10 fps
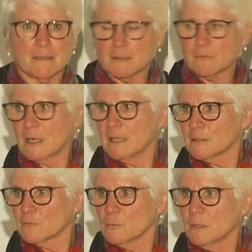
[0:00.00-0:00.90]

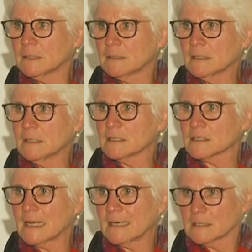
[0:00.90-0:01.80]
relative humidity
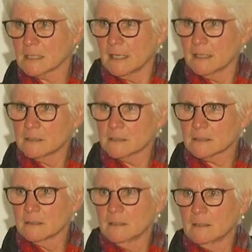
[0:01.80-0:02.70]
is at its highest.